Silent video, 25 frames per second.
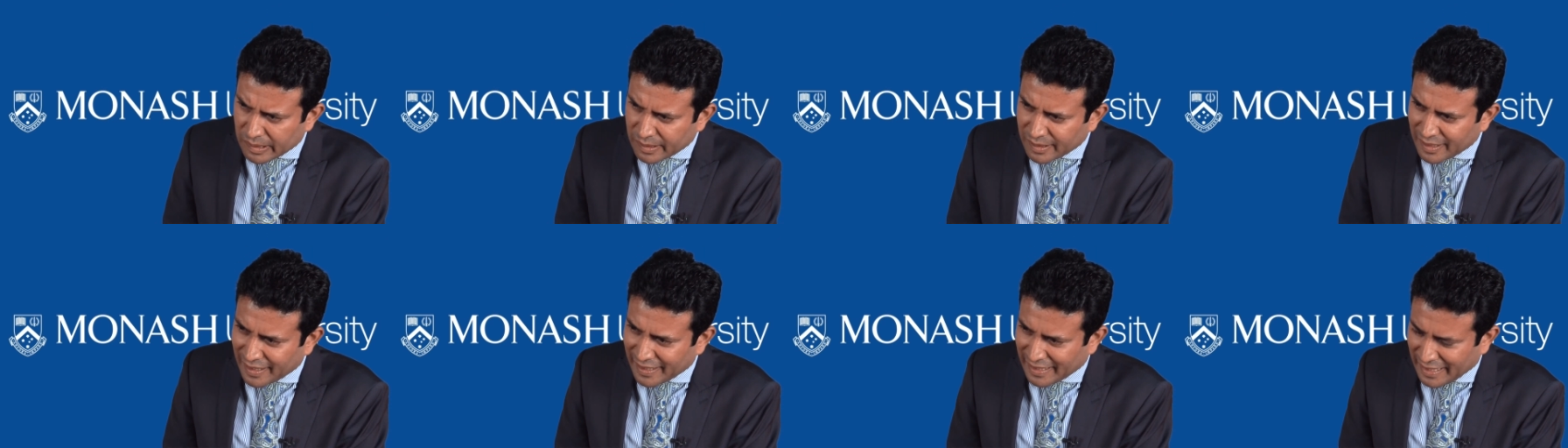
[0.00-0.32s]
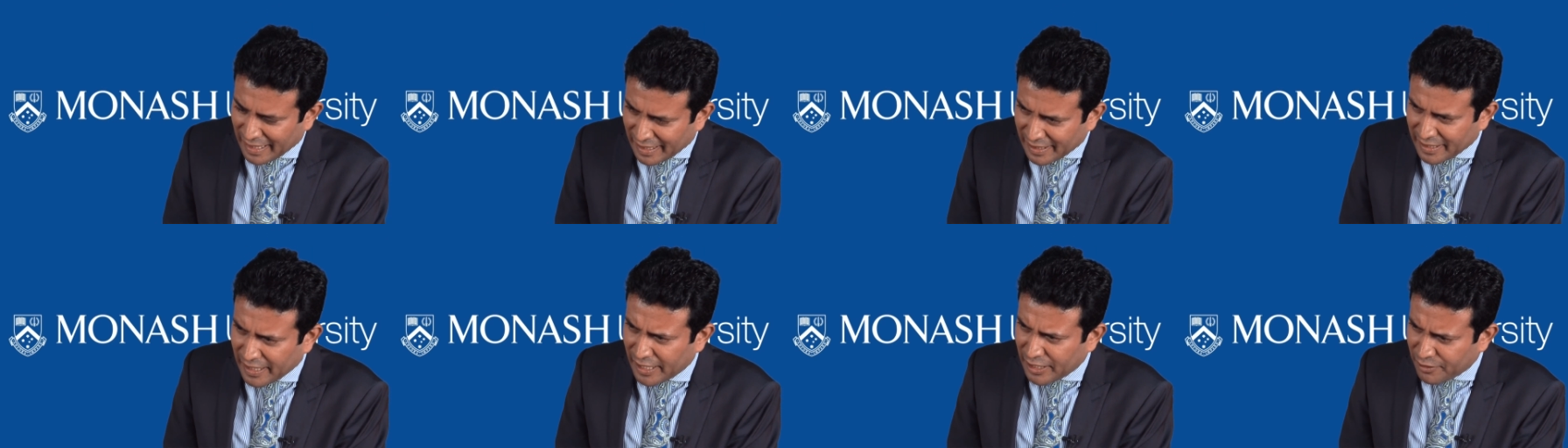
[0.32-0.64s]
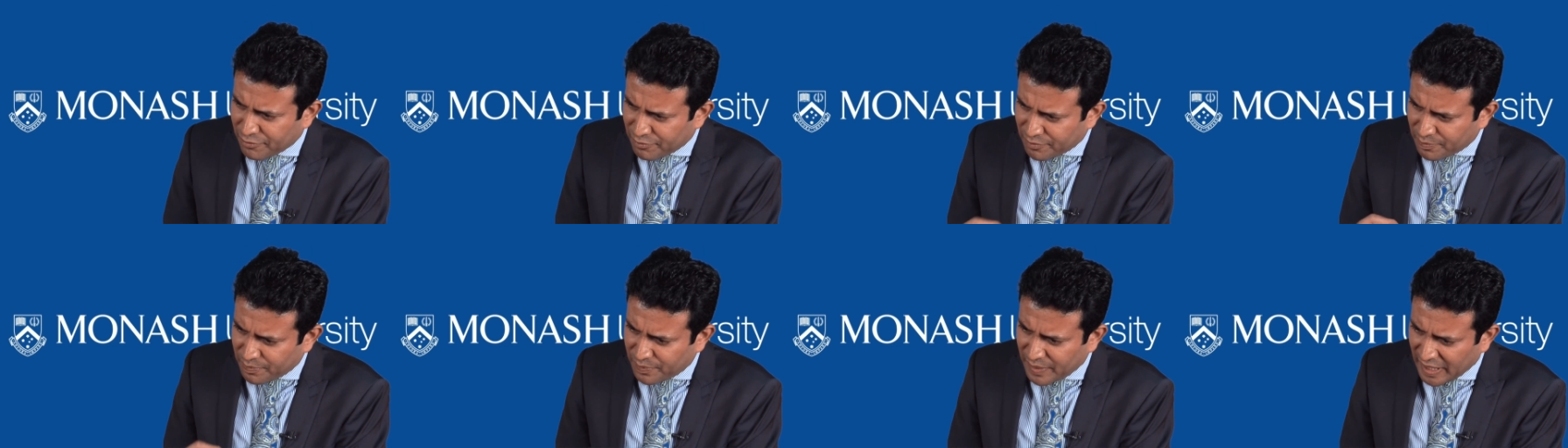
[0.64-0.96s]
Again,
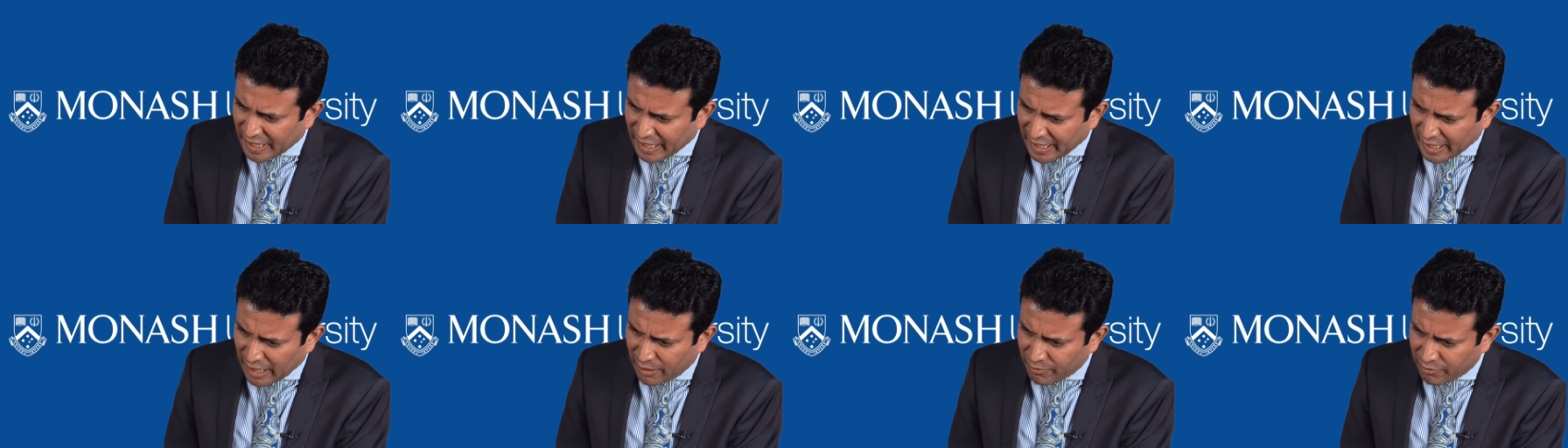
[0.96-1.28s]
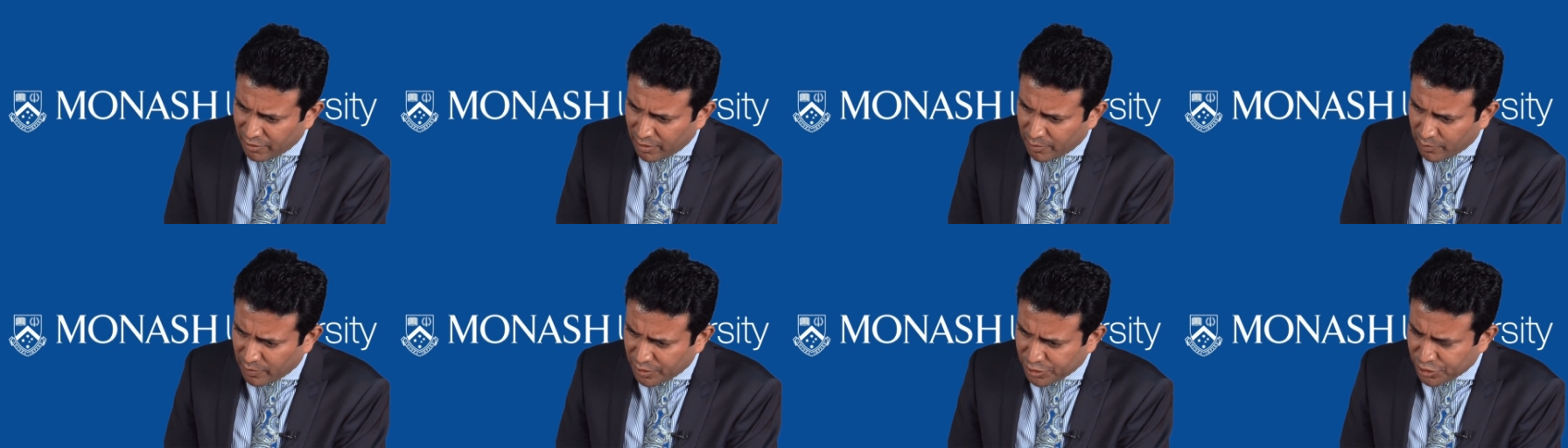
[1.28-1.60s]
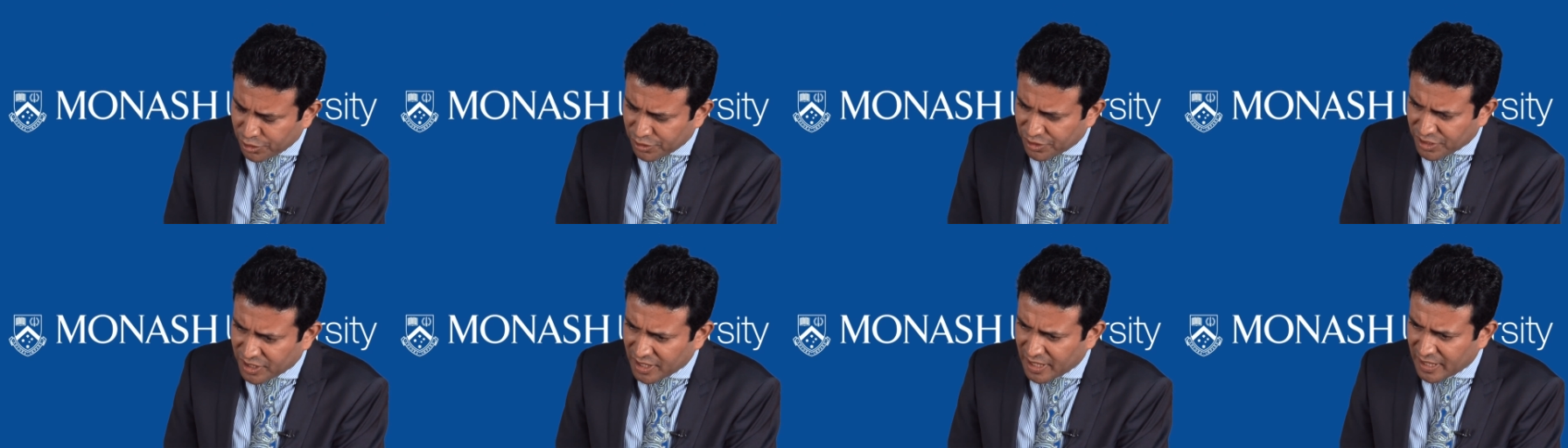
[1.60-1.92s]
picking up from what you
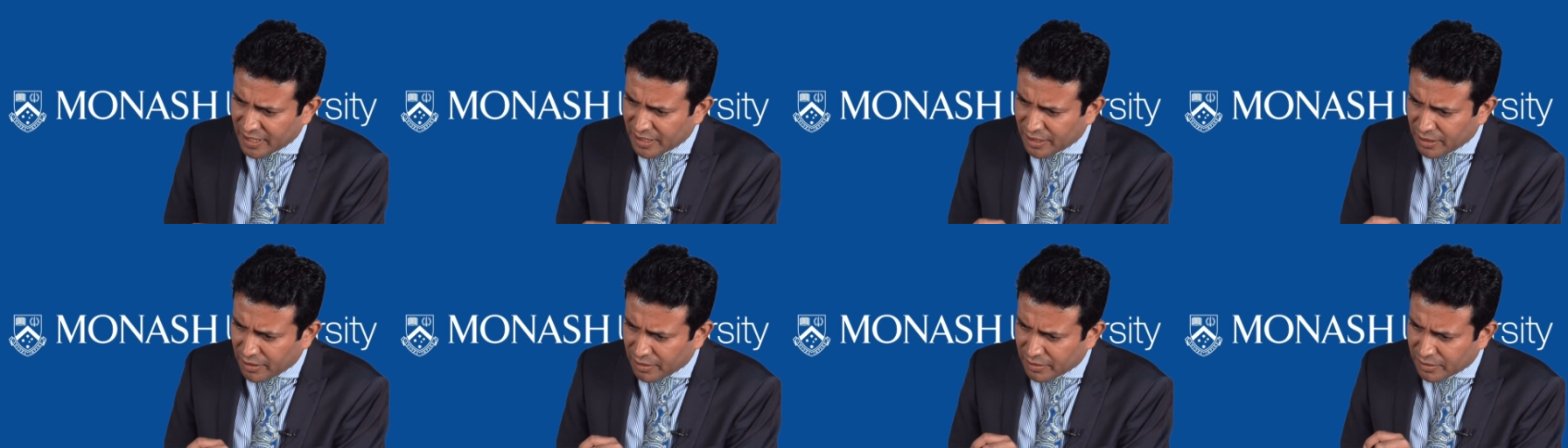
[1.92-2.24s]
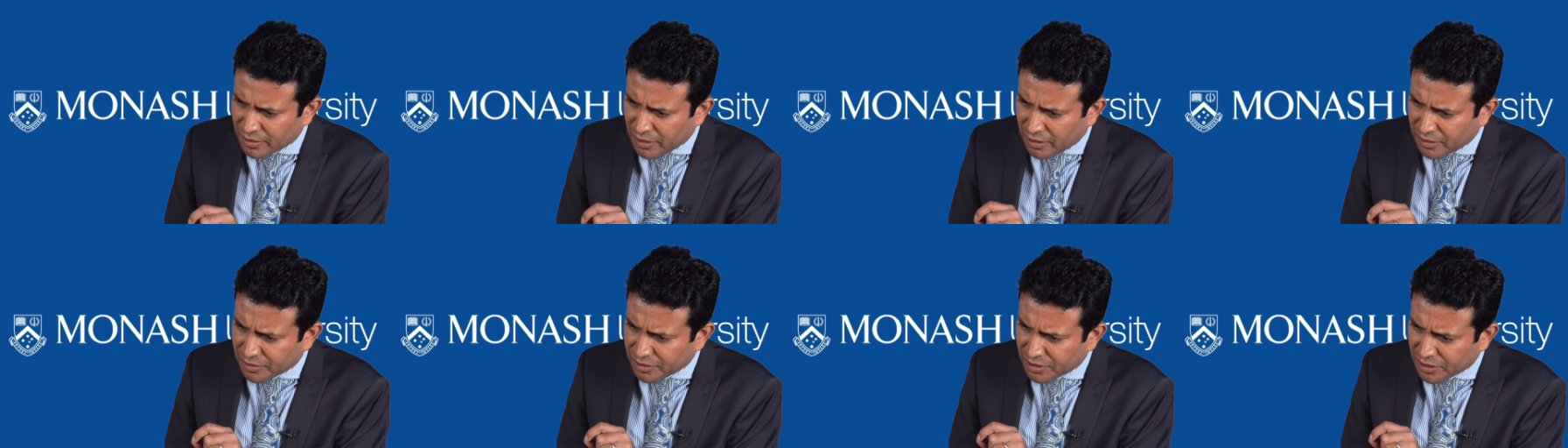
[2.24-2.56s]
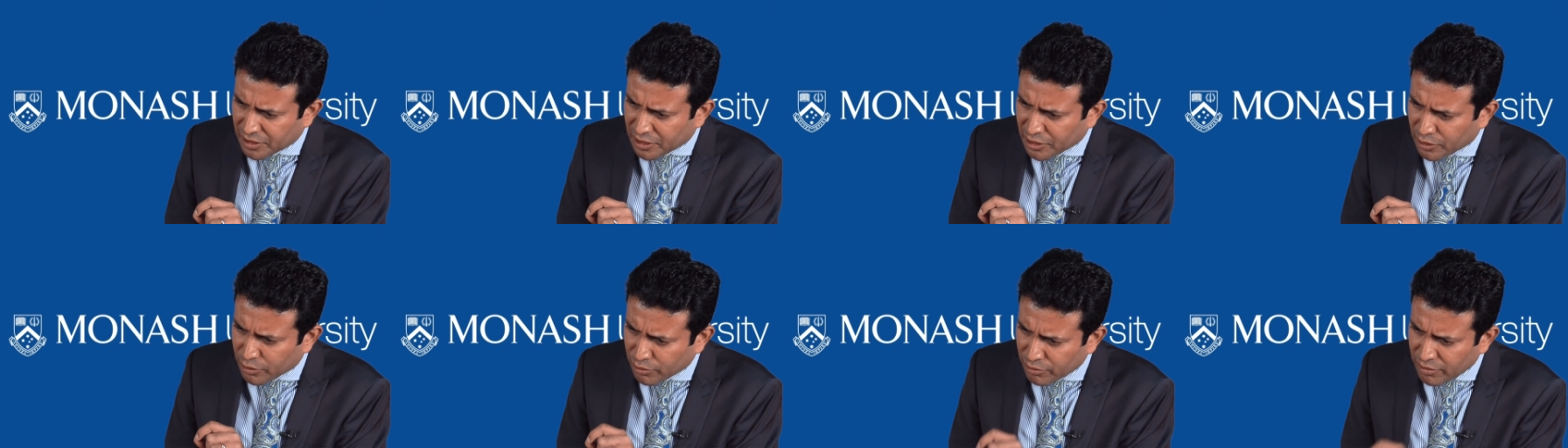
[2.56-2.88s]
said on the
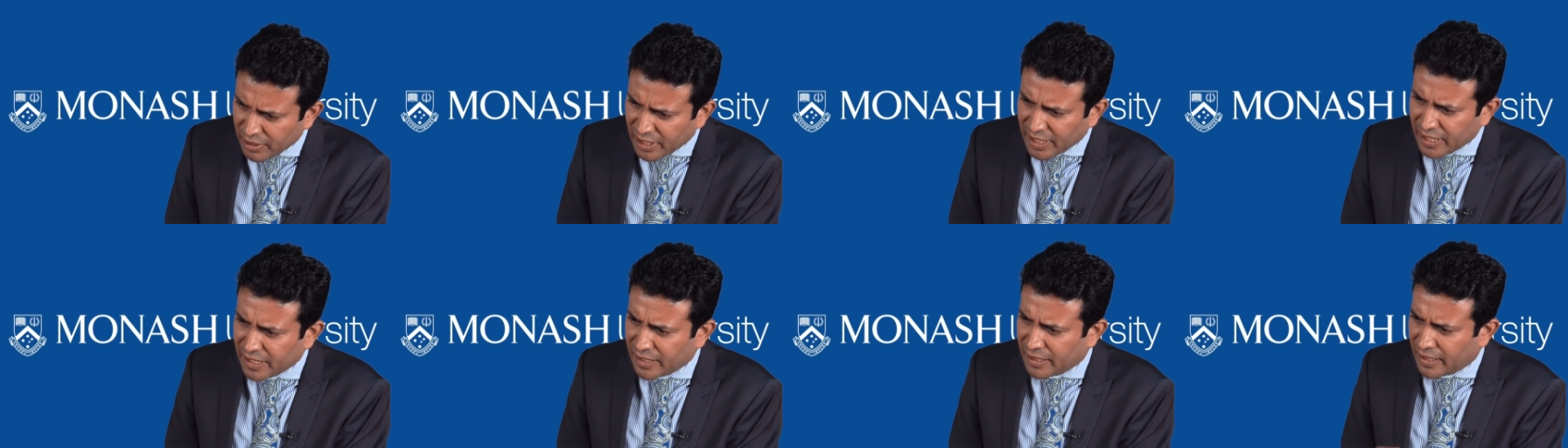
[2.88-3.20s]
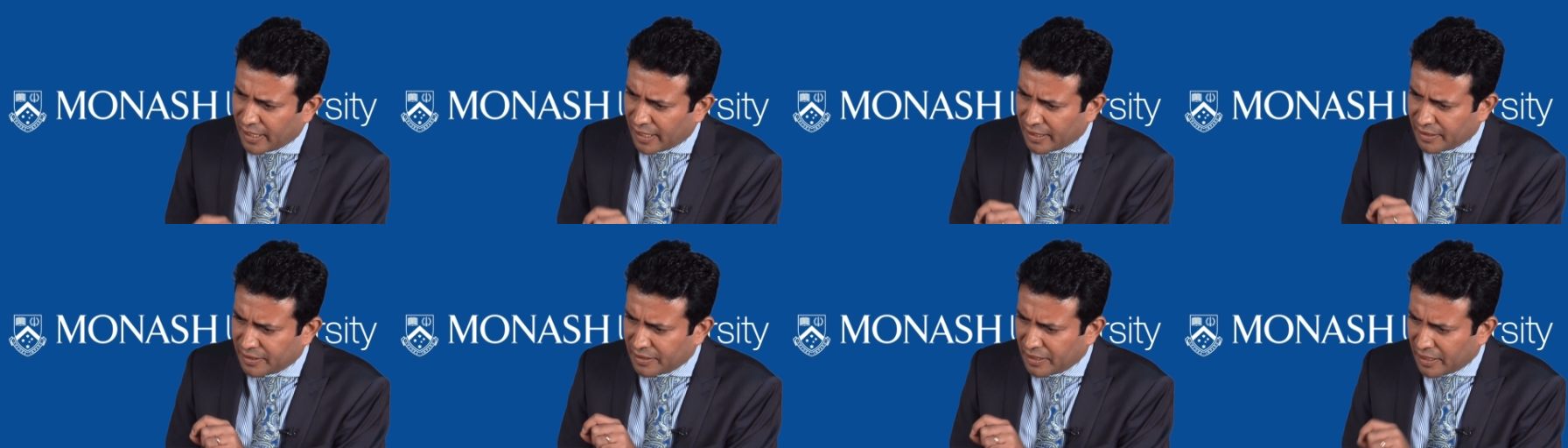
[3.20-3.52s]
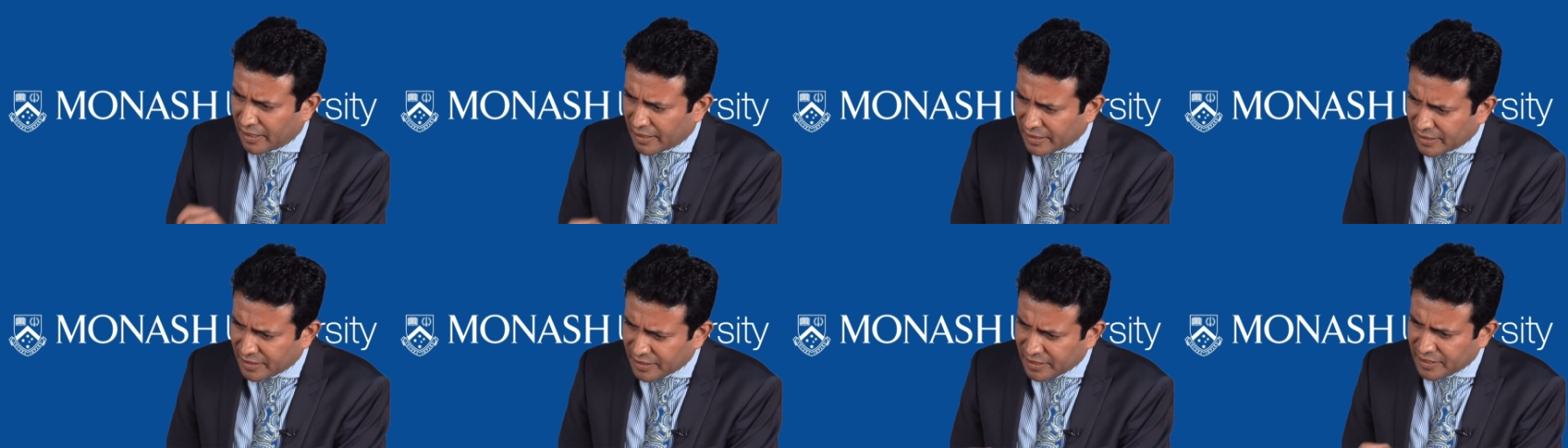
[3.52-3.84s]
green and the
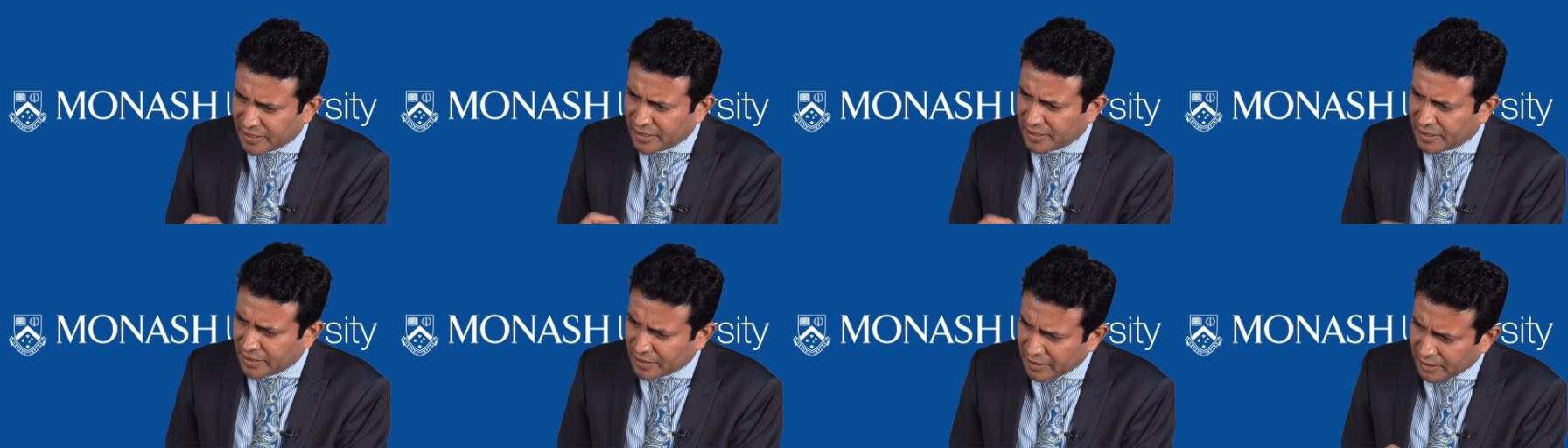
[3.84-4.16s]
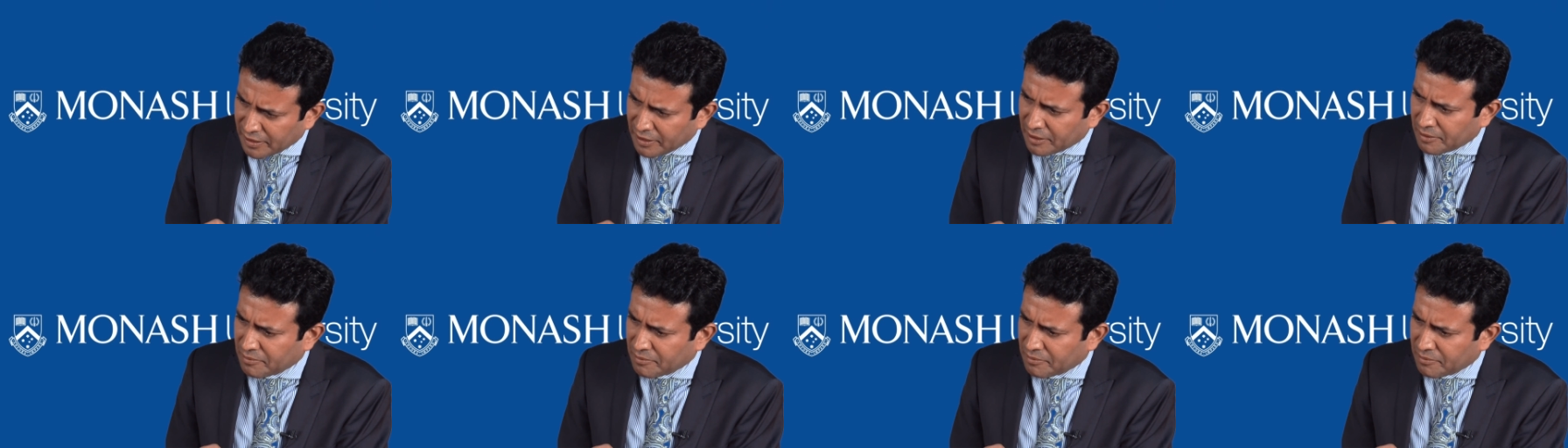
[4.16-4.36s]
IT,